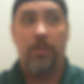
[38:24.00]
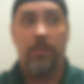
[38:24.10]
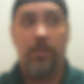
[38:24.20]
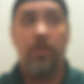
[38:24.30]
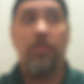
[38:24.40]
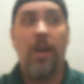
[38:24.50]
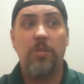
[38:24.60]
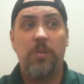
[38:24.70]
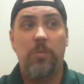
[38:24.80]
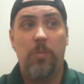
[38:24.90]

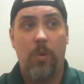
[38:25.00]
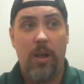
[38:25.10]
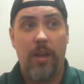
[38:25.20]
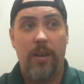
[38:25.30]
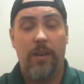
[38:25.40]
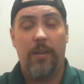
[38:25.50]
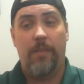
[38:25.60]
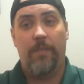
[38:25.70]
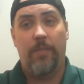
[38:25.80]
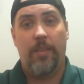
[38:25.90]
2001,
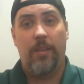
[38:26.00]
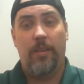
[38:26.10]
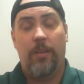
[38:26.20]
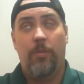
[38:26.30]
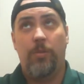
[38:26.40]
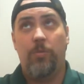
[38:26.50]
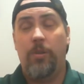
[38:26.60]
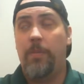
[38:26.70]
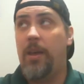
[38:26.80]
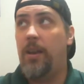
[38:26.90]
which would
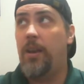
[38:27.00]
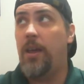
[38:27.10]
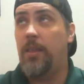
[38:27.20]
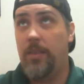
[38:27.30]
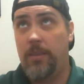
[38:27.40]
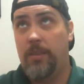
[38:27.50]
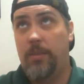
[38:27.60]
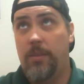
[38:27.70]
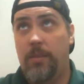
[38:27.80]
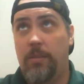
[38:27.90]
have been, I think
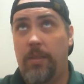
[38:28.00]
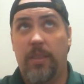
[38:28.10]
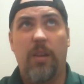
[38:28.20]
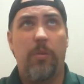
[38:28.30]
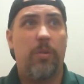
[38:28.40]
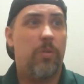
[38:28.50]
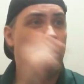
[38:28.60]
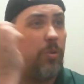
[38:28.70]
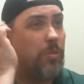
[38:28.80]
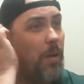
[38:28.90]
that would have
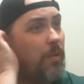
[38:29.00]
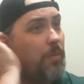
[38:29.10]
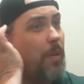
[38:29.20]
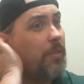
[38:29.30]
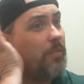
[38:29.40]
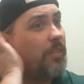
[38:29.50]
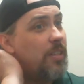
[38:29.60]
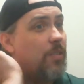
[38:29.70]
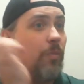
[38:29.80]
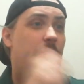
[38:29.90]
corresponded with about the
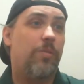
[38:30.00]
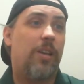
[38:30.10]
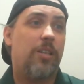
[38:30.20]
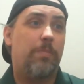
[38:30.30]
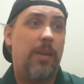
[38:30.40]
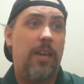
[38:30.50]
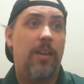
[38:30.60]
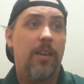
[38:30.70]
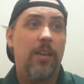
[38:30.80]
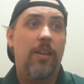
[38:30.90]
release of Windows XP.
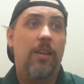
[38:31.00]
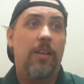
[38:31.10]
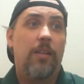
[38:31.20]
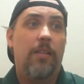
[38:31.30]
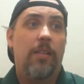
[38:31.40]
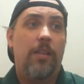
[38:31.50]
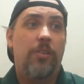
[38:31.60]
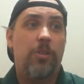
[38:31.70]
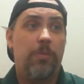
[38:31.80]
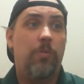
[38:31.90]

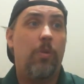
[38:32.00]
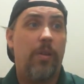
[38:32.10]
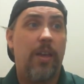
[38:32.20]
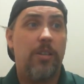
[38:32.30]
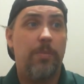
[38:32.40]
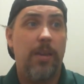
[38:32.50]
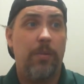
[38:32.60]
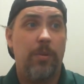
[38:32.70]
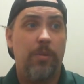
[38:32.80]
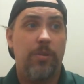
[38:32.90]
Just before XP,
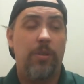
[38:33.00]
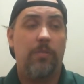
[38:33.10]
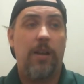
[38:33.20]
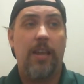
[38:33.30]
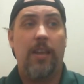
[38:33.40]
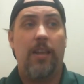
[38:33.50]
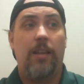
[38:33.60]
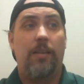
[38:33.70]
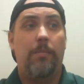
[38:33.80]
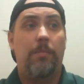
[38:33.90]
when you were still
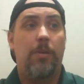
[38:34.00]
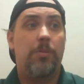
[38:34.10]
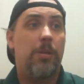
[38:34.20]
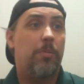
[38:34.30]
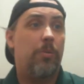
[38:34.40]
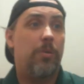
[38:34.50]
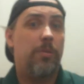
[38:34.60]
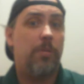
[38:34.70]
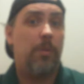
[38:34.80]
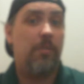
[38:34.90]
running, most people would have
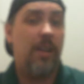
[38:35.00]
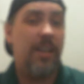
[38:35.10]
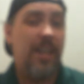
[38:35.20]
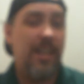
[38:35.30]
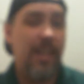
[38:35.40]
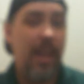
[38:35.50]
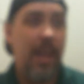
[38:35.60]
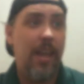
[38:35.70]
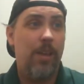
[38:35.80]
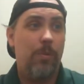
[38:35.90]
still running
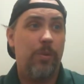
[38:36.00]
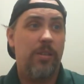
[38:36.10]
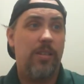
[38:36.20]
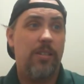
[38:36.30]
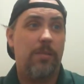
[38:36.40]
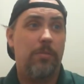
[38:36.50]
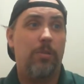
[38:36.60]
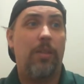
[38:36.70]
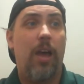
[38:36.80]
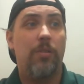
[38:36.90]
98, you would have seen some
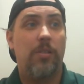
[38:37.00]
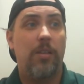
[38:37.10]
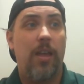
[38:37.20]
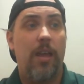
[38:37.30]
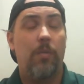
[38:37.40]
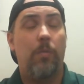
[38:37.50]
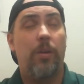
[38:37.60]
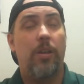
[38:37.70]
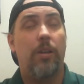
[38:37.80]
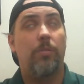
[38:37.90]
2000 and
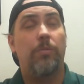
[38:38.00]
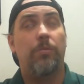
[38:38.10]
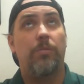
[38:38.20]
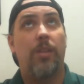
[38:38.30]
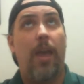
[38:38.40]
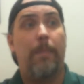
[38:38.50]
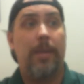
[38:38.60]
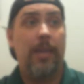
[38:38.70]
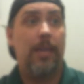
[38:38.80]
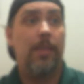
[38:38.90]
Windows
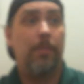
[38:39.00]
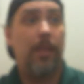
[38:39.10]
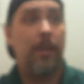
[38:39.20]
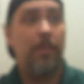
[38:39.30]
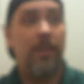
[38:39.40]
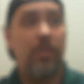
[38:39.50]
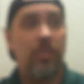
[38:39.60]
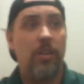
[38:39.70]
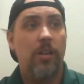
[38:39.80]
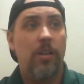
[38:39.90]
ME, the Millennium Edition,